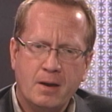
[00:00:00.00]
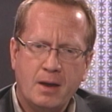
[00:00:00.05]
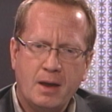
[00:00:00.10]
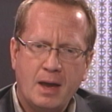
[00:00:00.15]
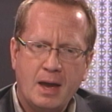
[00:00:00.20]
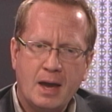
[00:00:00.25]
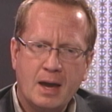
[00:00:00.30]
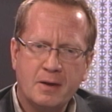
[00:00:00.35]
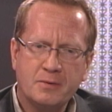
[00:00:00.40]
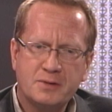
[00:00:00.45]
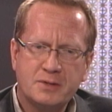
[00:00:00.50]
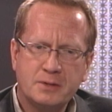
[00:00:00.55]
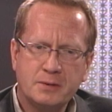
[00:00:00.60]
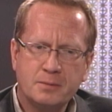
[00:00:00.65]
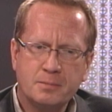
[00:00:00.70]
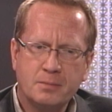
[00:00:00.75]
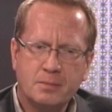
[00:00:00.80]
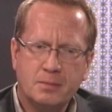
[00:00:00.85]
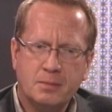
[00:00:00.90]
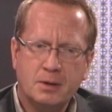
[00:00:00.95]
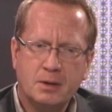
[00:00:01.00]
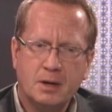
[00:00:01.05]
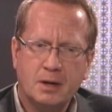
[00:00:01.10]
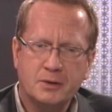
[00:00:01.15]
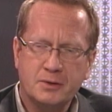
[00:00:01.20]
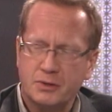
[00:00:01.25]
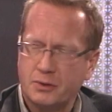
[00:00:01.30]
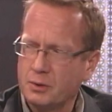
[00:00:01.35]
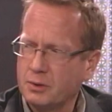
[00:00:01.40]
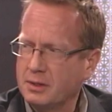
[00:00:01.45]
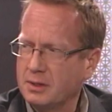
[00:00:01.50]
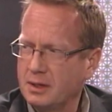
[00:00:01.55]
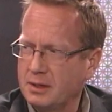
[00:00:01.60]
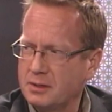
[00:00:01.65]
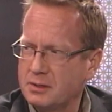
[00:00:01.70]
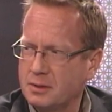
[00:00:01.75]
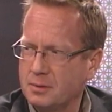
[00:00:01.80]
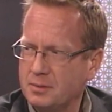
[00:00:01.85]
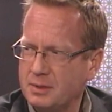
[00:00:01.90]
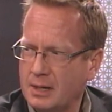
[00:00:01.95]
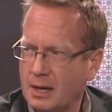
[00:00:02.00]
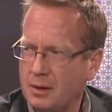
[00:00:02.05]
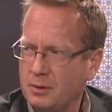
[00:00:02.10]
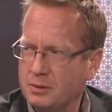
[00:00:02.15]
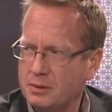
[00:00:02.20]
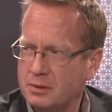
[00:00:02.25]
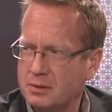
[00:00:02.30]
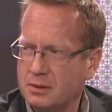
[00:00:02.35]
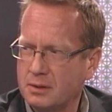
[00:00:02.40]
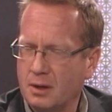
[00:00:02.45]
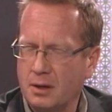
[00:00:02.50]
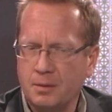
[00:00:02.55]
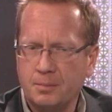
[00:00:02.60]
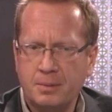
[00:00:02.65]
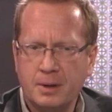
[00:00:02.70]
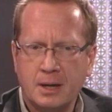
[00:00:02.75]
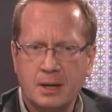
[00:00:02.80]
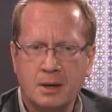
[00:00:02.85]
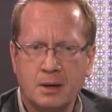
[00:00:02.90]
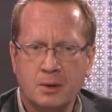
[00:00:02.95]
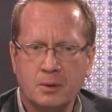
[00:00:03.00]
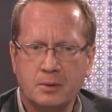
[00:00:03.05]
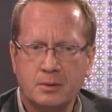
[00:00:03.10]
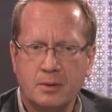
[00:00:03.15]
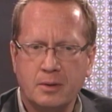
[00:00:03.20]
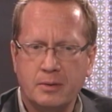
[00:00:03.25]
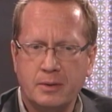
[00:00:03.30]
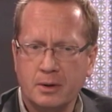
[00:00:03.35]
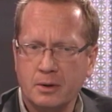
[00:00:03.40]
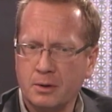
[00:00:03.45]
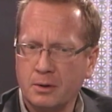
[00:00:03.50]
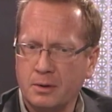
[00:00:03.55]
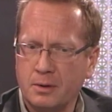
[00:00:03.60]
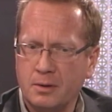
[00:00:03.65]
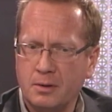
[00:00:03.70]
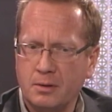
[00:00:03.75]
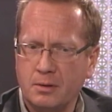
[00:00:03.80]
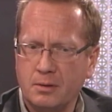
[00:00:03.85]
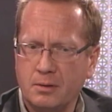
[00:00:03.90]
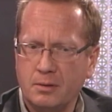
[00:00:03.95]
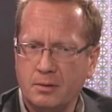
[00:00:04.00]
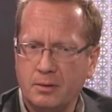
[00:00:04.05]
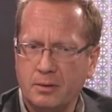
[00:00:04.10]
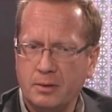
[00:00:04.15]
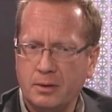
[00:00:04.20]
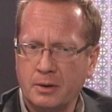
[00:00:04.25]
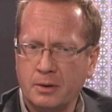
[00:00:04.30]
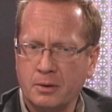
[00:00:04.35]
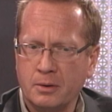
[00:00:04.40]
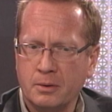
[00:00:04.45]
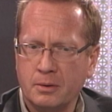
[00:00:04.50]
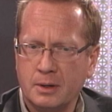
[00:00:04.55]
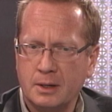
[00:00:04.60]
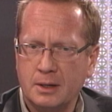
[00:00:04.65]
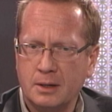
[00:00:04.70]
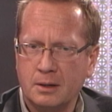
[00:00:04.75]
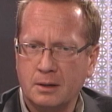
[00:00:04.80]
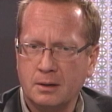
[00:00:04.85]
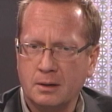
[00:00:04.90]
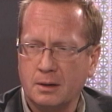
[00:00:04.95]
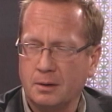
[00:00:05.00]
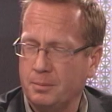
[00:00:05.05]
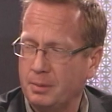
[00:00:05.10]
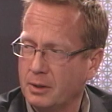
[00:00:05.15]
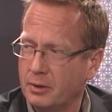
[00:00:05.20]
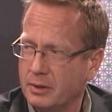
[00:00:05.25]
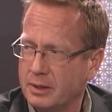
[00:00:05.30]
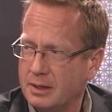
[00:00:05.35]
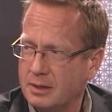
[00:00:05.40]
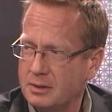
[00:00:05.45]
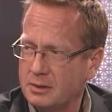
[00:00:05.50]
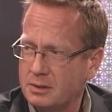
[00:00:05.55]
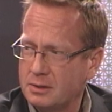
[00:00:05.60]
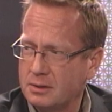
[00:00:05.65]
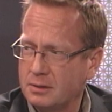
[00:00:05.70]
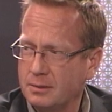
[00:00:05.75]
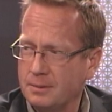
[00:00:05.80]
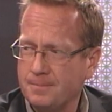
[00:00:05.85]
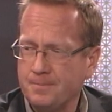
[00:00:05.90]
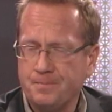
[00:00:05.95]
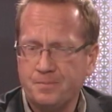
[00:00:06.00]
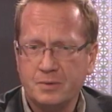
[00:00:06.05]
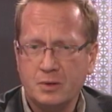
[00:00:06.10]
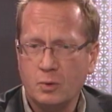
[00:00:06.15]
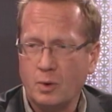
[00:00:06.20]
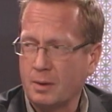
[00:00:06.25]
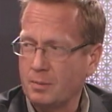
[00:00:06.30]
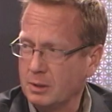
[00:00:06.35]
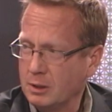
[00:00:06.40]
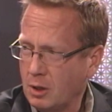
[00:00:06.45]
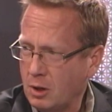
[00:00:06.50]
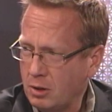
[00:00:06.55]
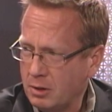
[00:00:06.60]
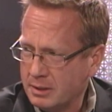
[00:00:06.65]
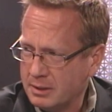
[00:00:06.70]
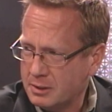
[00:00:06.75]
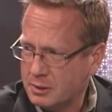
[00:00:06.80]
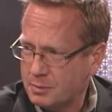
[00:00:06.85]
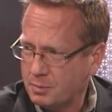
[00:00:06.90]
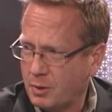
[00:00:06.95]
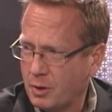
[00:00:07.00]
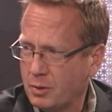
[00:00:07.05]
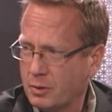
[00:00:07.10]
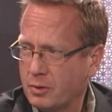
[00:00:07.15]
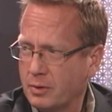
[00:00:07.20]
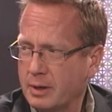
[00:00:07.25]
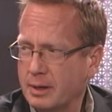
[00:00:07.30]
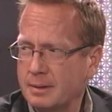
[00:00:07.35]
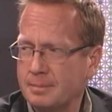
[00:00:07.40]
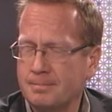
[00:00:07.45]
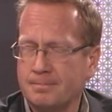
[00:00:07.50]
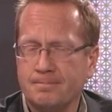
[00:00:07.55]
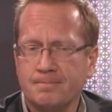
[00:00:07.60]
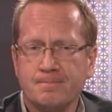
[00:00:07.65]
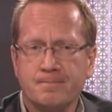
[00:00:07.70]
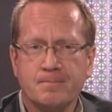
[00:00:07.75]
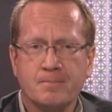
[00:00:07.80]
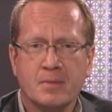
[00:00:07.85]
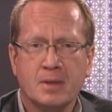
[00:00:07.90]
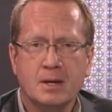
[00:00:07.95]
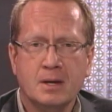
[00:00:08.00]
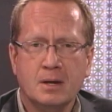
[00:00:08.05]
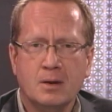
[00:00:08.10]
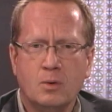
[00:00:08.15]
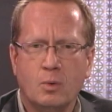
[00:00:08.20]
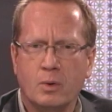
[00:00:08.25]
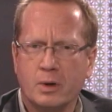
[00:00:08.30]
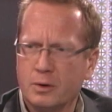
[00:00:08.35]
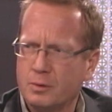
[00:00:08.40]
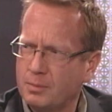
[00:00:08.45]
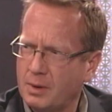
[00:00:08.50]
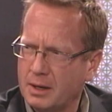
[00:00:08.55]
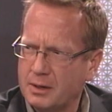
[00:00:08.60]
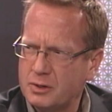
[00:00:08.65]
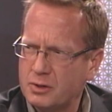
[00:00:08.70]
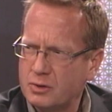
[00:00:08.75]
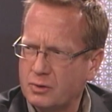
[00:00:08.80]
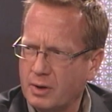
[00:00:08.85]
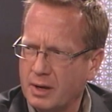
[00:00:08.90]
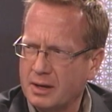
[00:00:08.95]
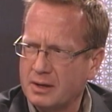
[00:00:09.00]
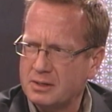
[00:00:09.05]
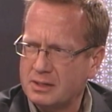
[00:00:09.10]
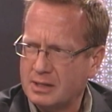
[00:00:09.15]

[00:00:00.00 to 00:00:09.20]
have some uncertainties, some doubts about their abilities. Do I belong in this program? What are my strengths?